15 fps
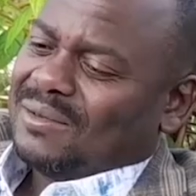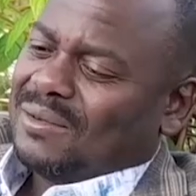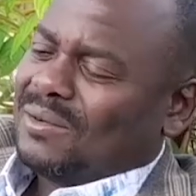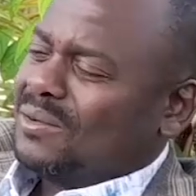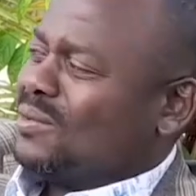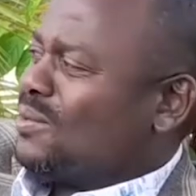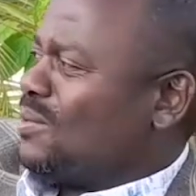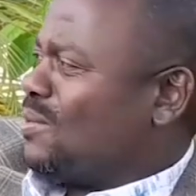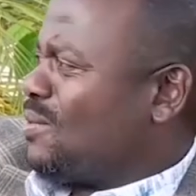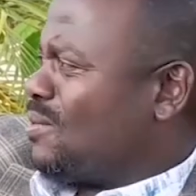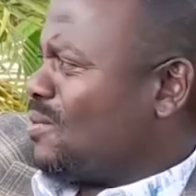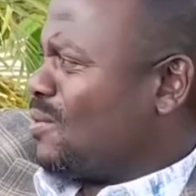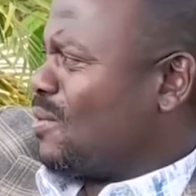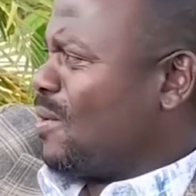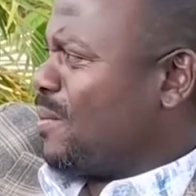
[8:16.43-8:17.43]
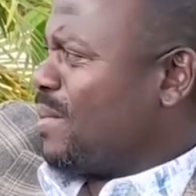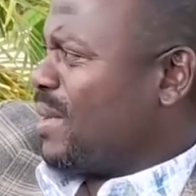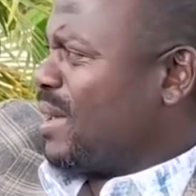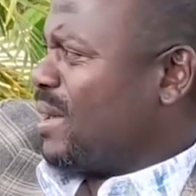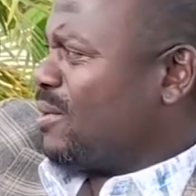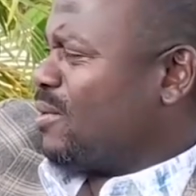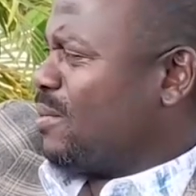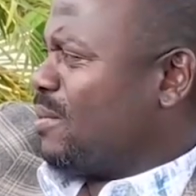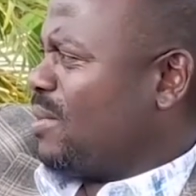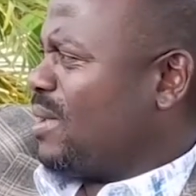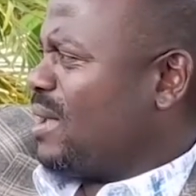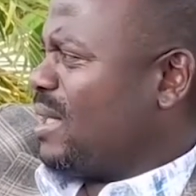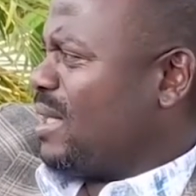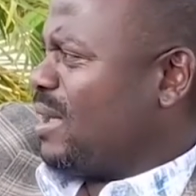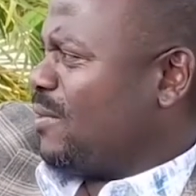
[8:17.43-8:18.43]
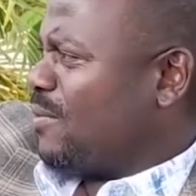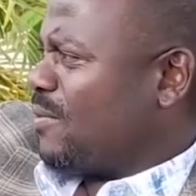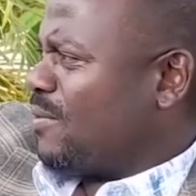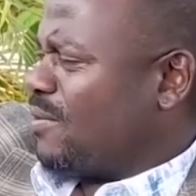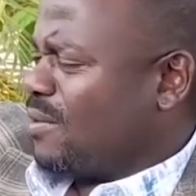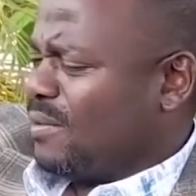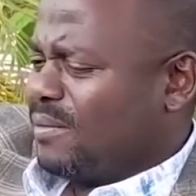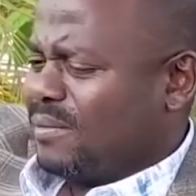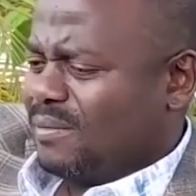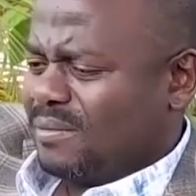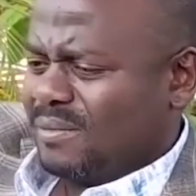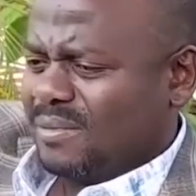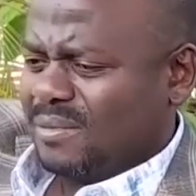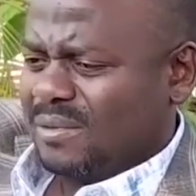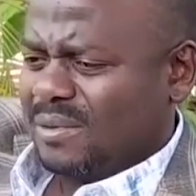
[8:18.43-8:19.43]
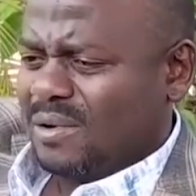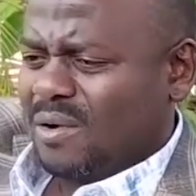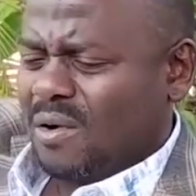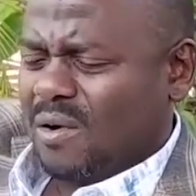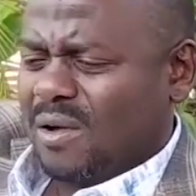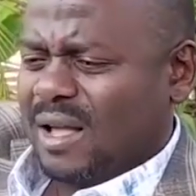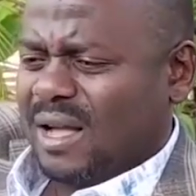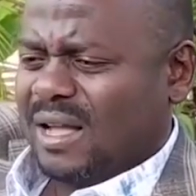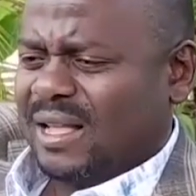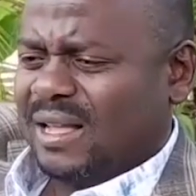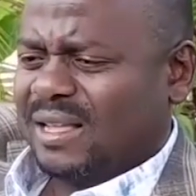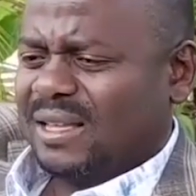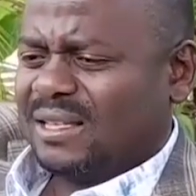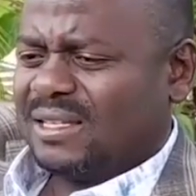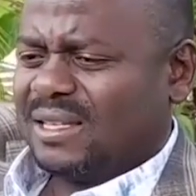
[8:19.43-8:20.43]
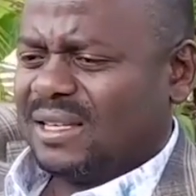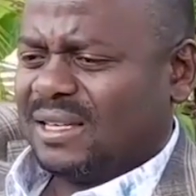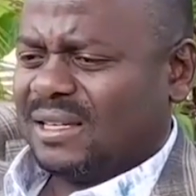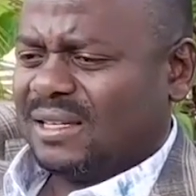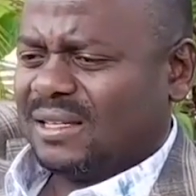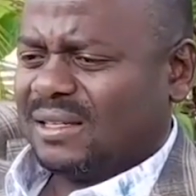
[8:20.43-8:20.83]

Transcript: to, to, to, to copy, to borrow a leaf from Ngora R D C.